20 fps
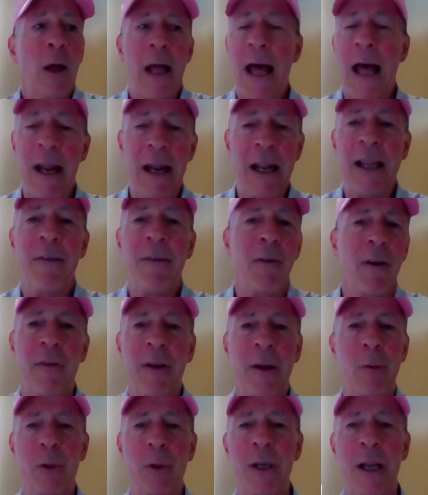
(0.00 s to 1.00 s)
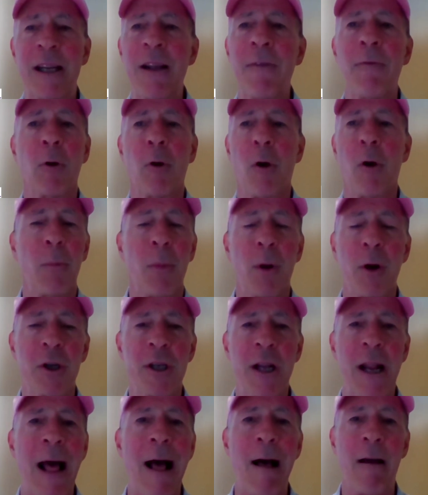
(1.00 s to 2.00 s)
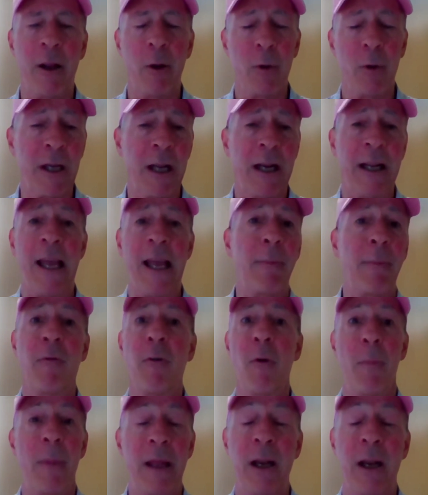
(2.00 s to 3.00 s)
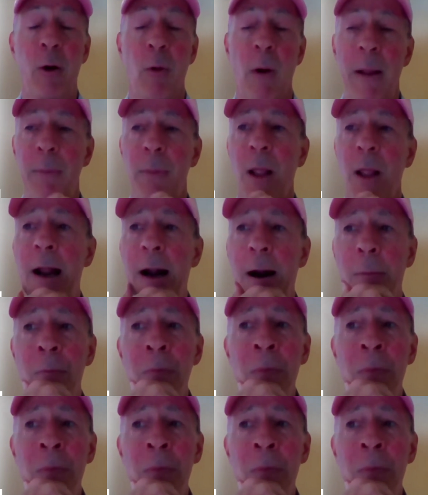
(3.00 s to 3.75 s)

And even if he was a difficult personality, it wasn't going to keep him from being a great player.